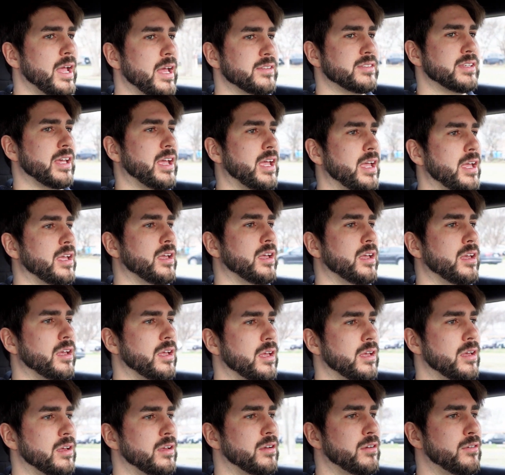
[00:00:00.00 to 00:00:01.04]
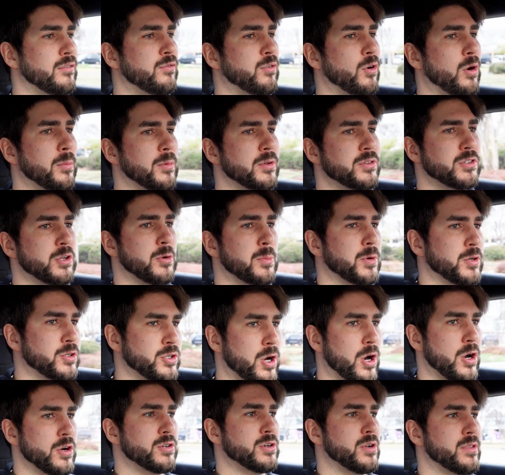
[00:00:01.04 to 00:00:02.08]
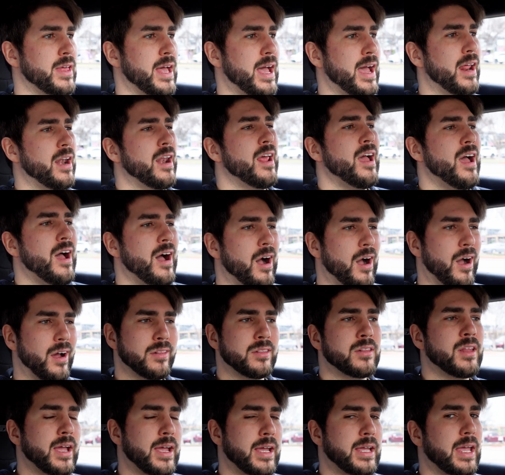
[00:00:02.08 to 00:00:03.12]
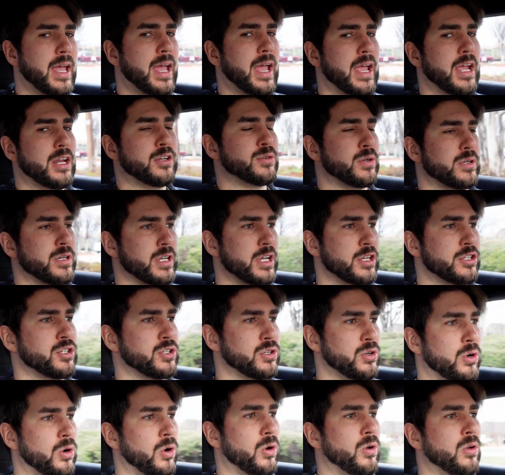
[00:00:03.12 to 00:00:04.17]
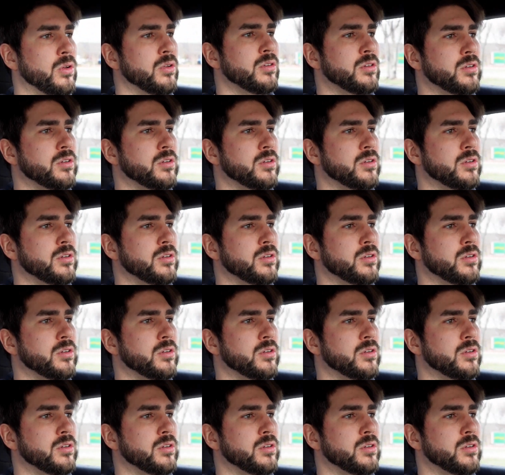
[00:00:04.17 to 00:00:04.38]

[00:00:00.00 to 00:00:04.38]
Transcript: it's a form of supercharger that, unlike a traditional